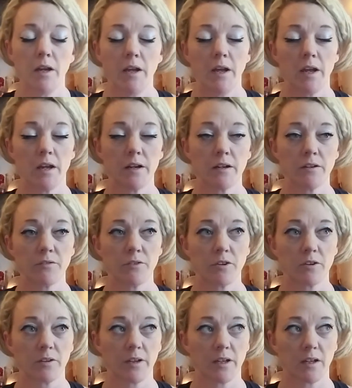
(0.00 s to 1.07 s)
And if
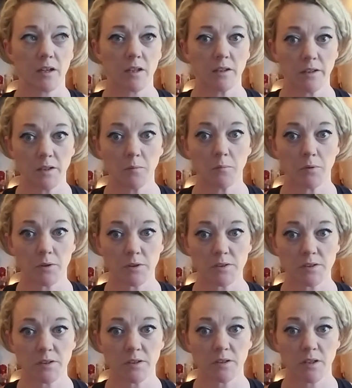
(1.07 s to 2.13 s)
you're like a clean
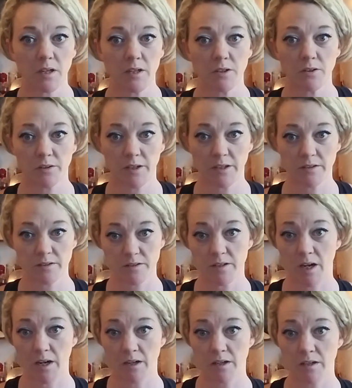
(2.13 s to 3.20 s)
person and you like to
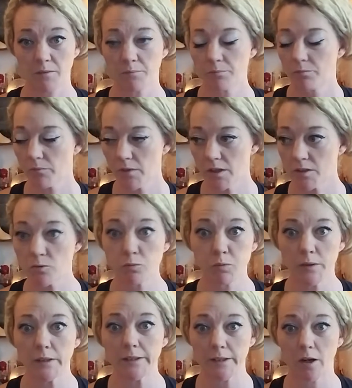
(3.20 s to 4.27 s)
tidy, it's
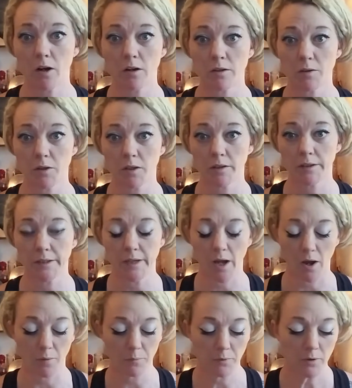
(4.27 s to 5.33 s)
really hard to clean
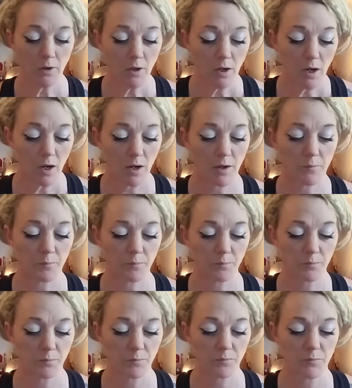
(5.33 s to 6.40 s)
up. Um,
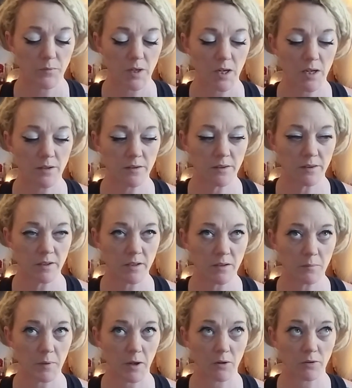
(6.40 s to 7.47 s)
and think
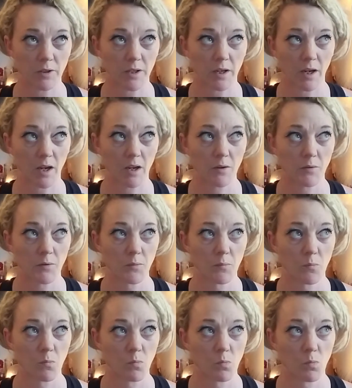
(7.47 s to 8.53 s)
about like,
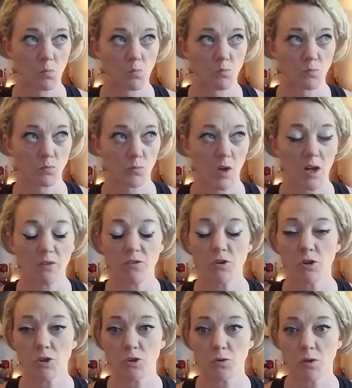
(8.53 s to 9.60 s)
if you
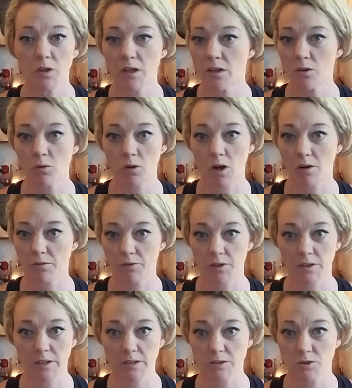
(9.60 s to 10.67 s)
could do an indoor
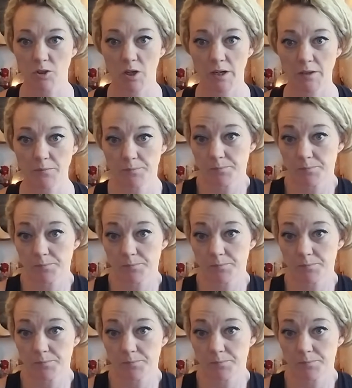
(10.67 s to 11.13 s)
offering, that's great